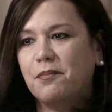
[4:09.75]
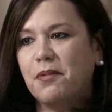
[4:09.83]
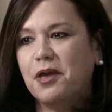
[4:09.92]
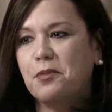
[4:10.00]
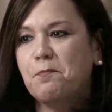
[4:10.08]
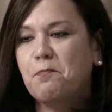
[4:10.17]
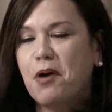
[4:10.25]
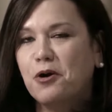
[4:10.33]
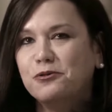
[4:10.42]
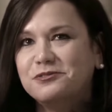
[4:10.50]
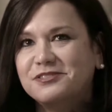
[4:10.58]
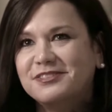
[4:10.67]
in
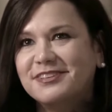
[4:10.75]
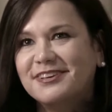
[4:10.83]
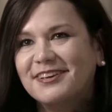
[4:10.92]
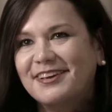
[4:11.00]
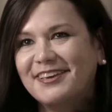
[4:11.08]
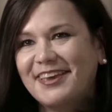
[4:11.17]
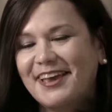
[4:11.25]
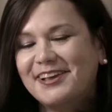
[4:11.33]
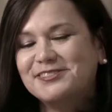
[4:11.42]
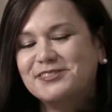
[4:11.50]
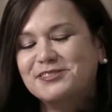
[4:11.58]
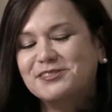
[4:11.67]
most
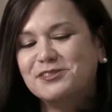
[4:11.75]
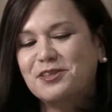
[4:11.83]
cases,